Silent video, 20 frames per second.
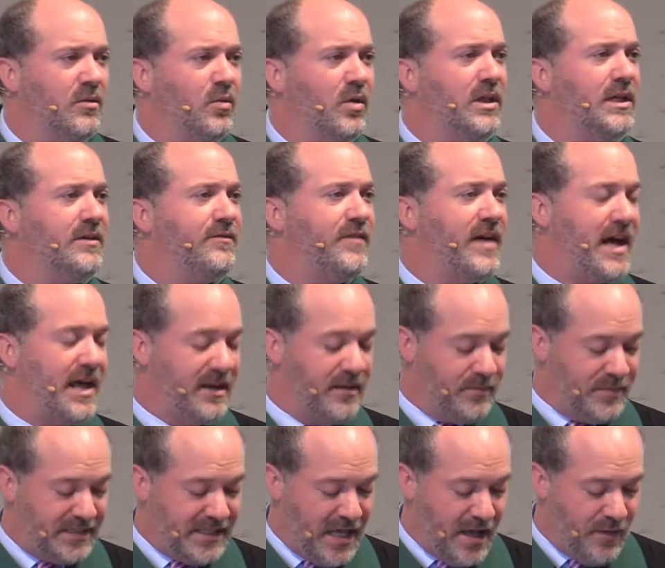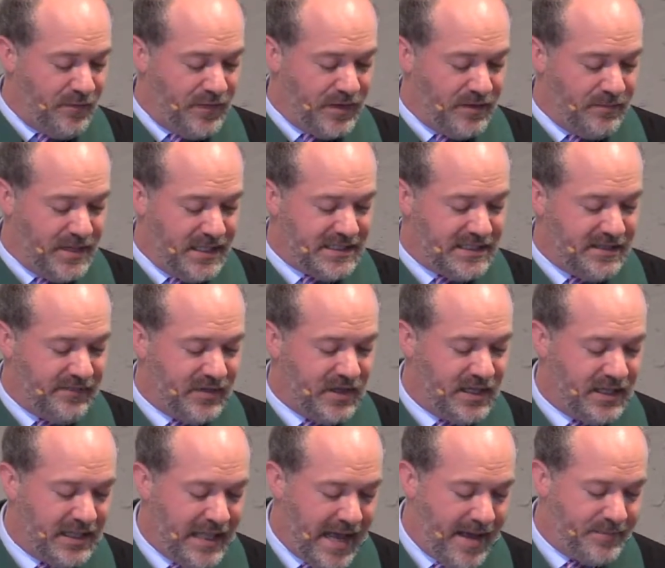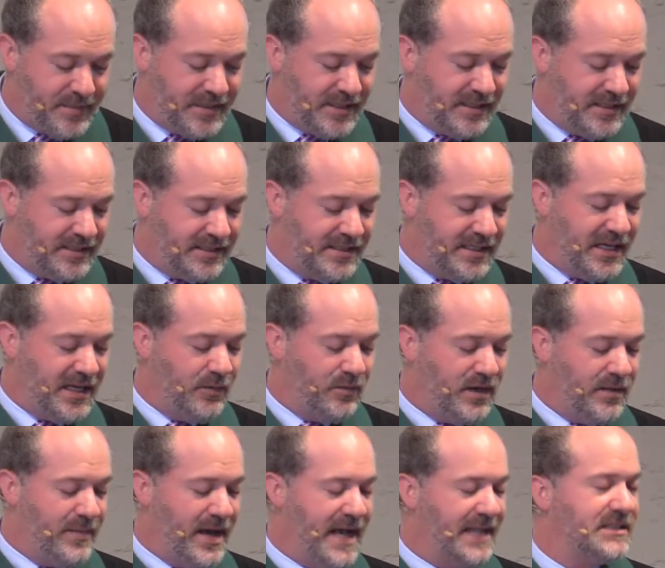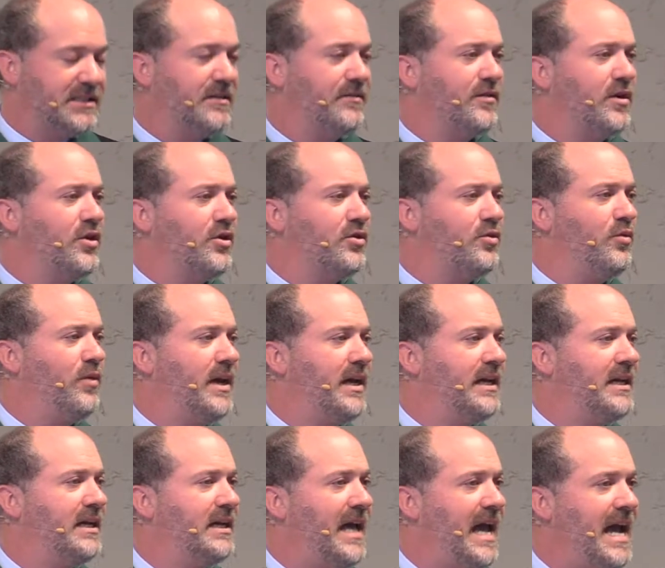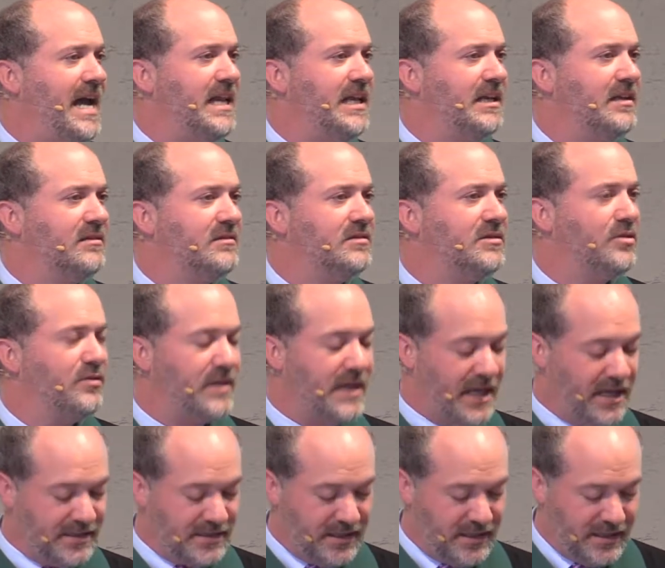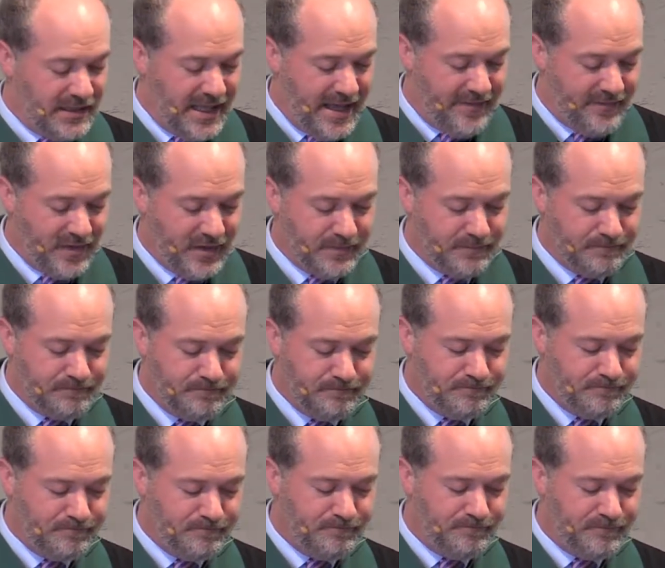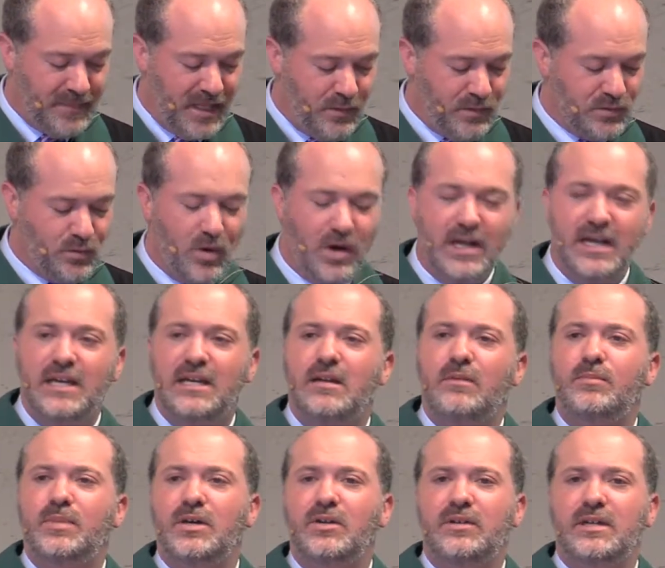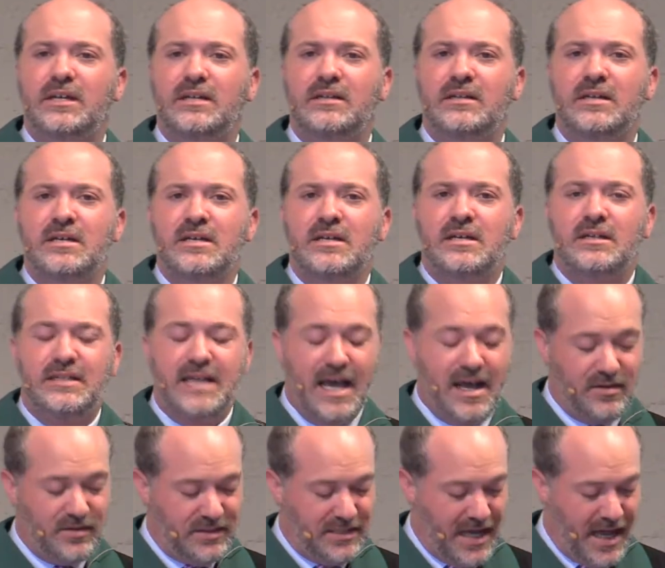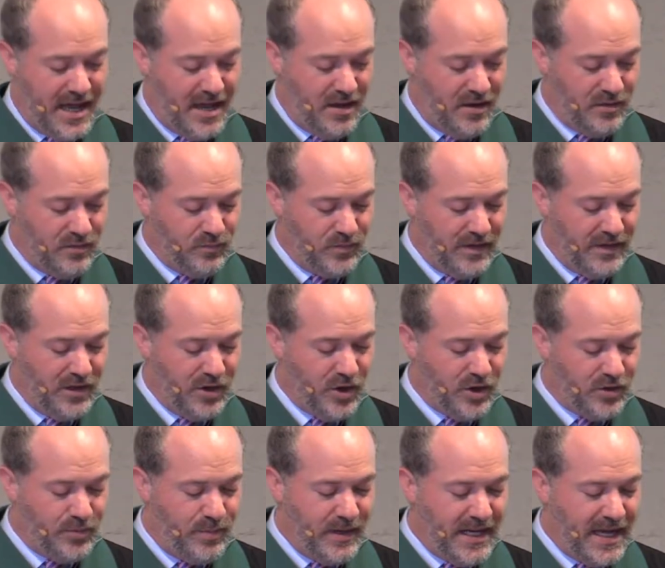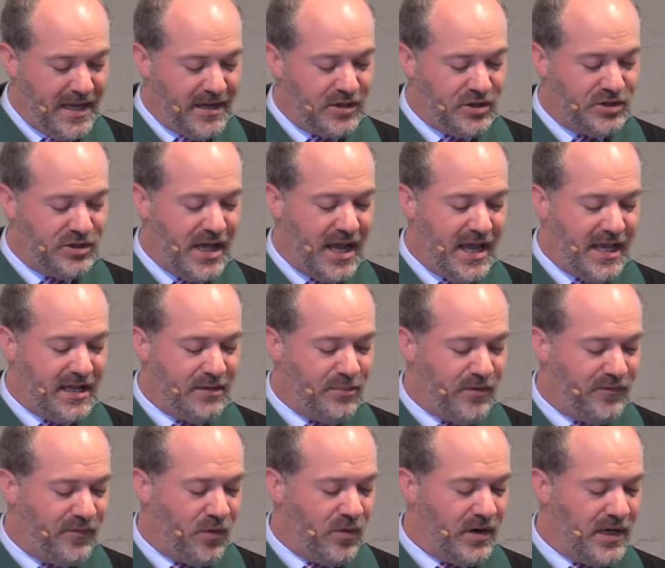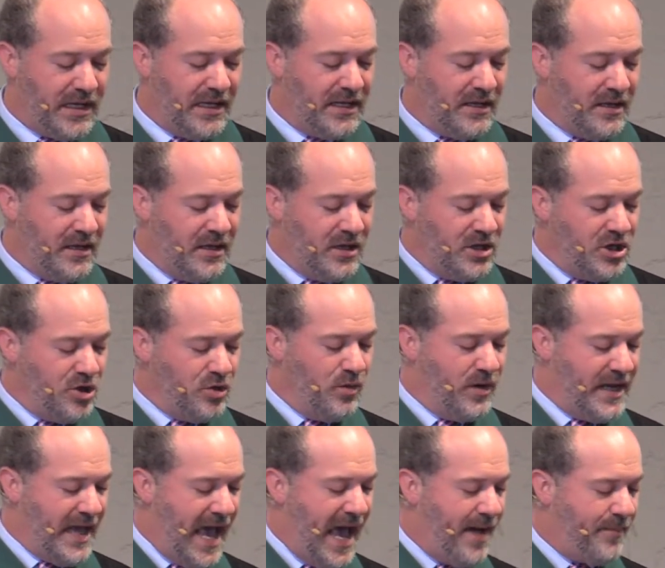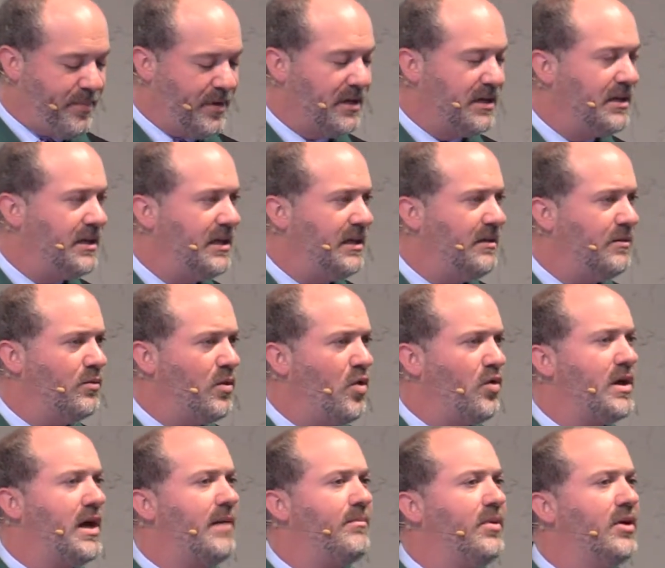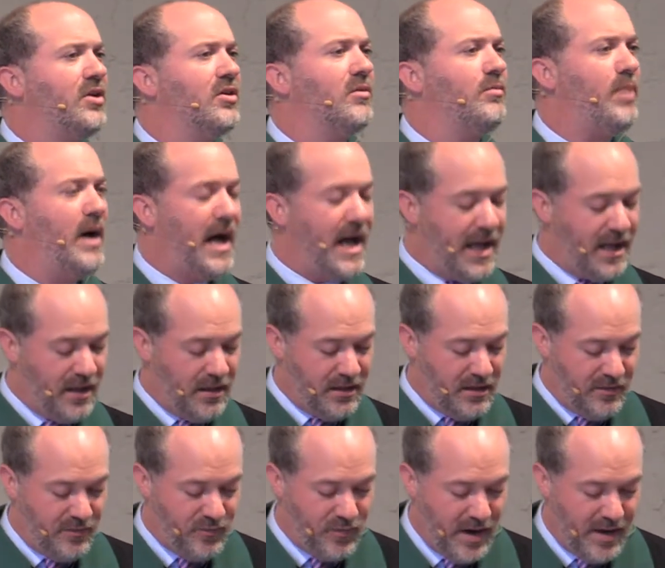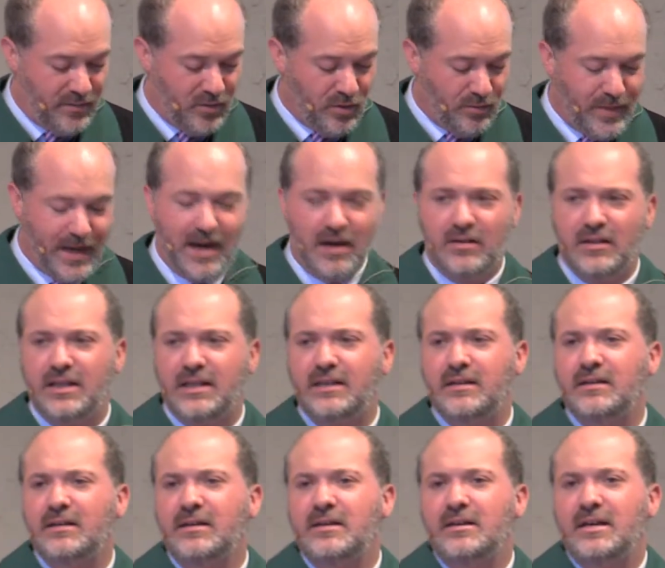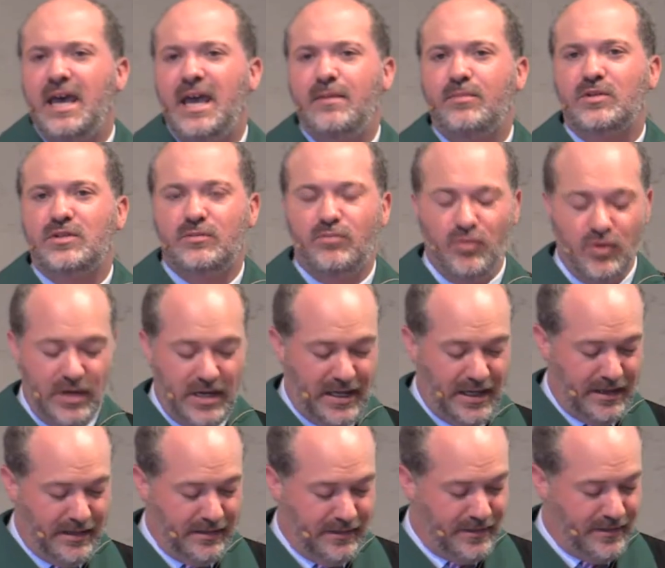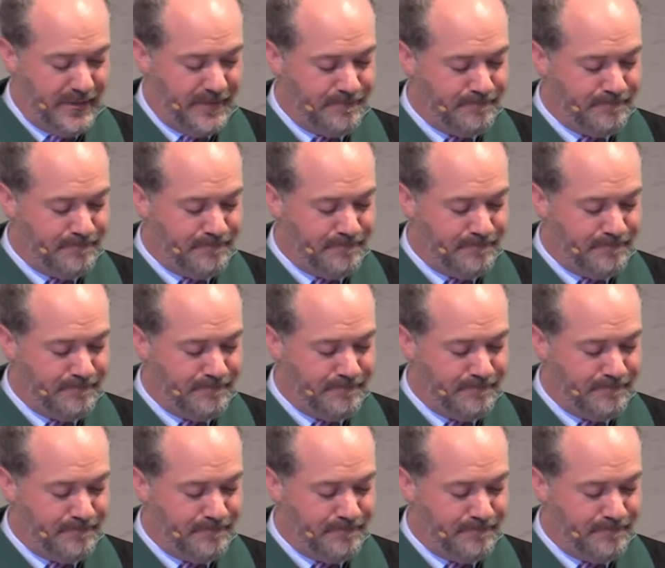Woolley found himself in the midst of a collapsing city when a massive earthquake hit Haiti in 2011. He was working in a building downtown, and the earth began to shake, and before he knew what happened, he woke up under a pile of rubble, barely able to breathe.